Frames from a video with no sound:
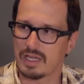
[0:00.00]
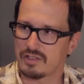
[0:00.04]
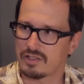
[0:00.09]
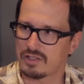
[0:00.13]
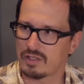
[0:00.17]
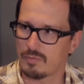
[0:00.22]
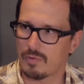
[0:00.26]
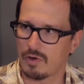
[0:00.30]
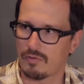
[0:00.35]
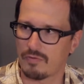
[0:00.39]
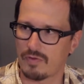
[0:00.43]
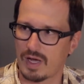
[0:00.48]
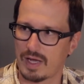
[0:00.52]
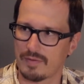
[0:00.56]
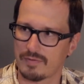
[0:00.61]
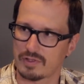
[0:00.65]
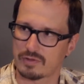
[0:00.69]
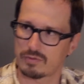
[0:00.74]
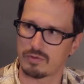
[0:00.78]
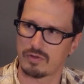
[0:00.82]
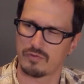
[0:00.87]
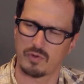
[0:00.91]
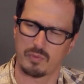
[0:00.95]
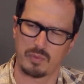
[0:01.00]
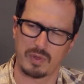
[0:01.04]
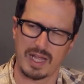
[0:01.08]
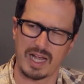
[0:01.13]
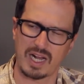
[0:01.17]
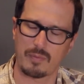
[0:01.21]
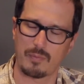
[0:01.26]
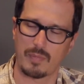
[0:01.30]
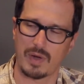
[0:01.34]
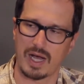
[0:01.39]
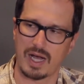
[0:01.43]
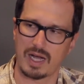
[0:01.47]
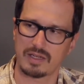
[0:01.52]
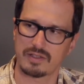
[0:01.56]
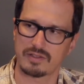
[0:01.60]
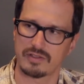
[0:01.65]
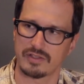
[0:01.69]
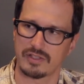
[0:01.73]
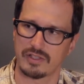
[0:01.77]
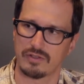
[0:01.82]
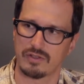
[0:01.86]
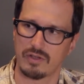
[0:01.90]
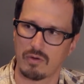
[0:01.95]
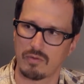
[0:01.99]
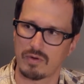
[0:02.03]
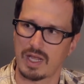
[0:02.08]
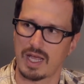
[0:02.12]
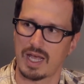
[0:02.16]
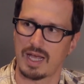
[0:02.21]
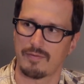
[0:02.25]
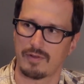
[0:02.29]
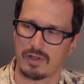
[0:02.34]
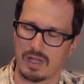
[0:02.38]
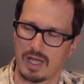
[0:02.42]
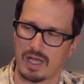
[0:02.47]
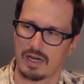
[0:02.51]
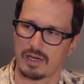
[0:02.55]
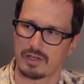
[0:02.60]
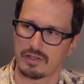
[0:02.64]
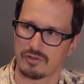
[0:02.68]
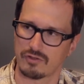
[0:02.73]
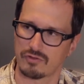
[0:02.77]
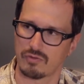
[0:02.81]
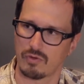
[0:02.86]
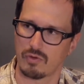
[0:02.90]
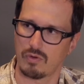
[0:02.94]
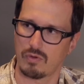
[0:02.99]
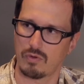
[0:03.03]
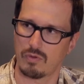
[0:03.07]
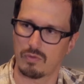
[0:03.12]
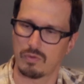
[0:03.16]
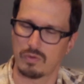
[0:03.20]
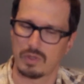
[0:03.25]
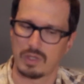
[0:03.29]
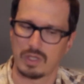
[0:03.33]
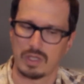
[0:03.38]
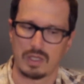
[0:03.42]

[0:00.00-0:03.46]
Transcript: HTML5, it's sort of a black box and you don't have a lot of control.